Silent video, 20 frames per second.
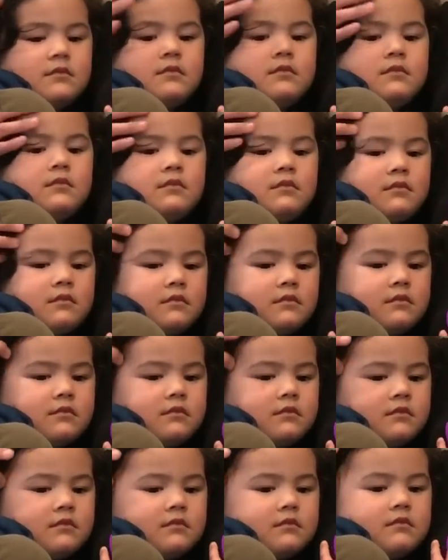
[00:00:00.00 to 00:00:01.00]

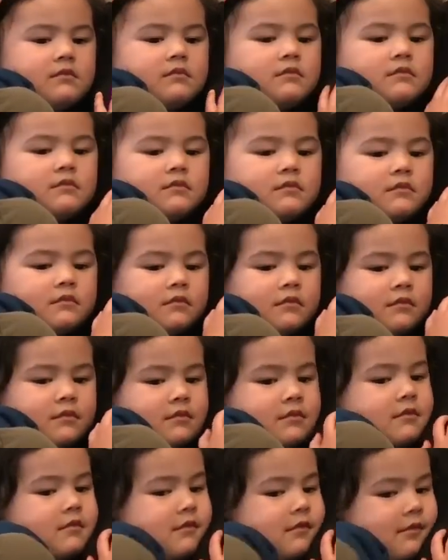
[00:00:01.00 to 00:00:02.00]

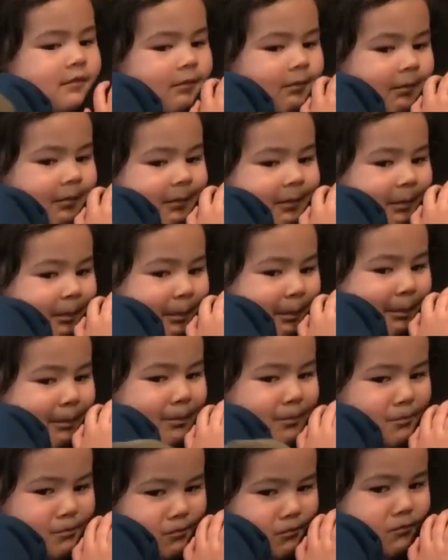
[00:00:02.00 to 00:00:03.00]

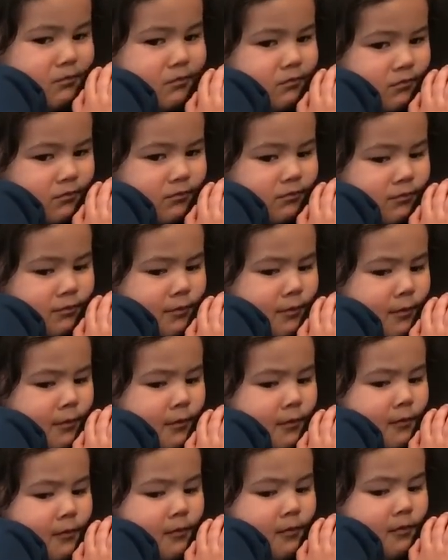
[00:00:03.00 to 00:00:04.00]

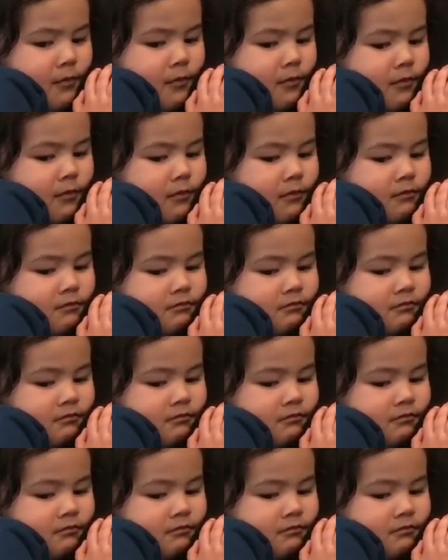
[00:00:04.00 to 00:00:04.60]
[no speech]